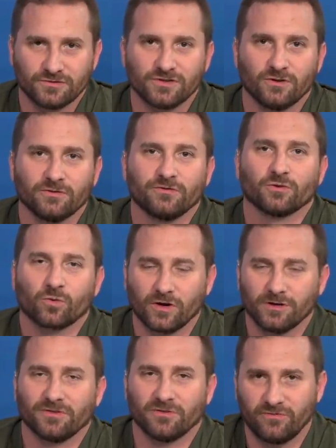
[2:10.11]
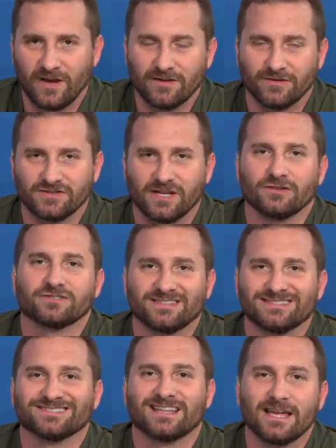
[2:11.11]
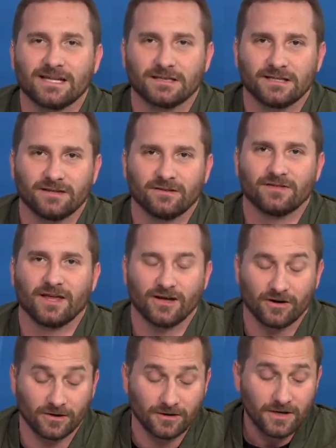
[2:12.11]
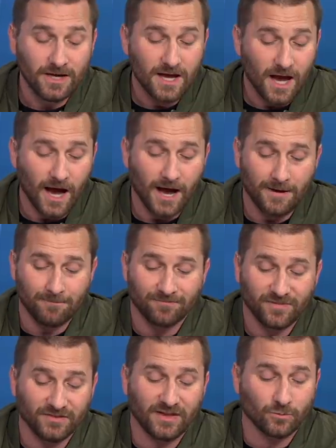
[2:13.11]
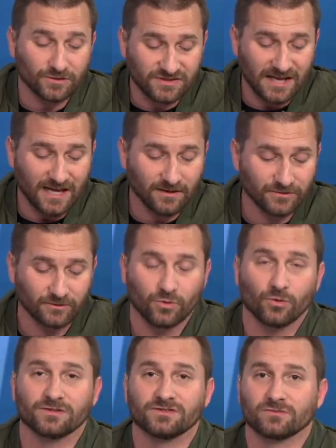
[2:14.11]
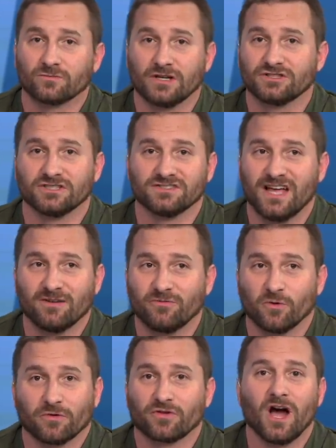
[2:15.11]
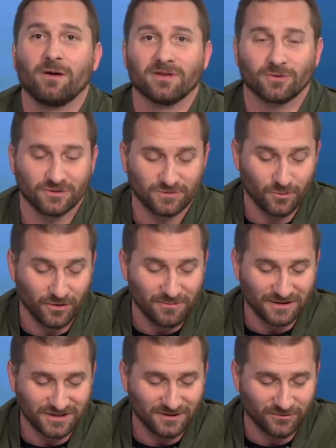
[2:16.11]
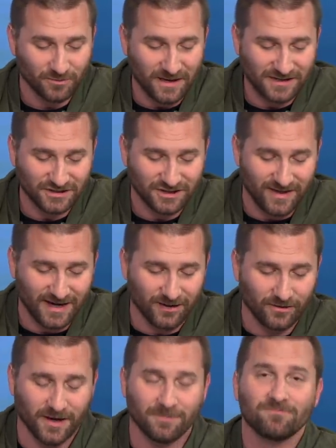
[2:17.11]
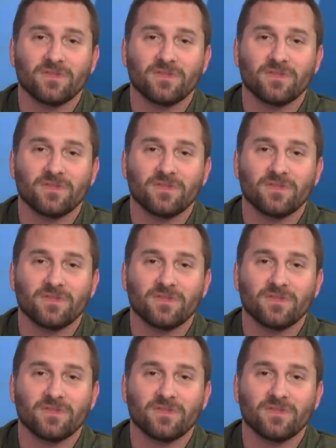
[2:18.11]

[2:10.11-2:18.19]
So if you're worried about the fate of the sailors, it is likely that they are um, that they were saved. Of course, Russia is not forthcoming with, with much information in that area.